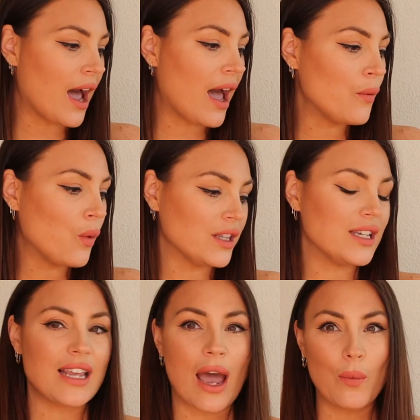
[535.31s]
I
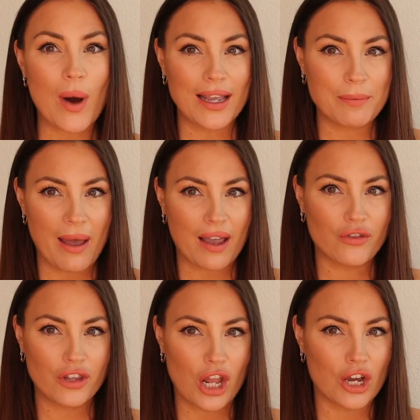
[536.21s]
wanted a white bag
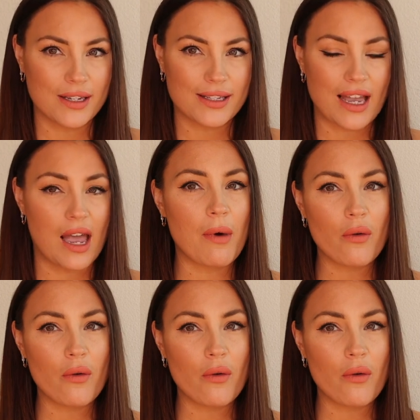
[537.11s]
for the longest time.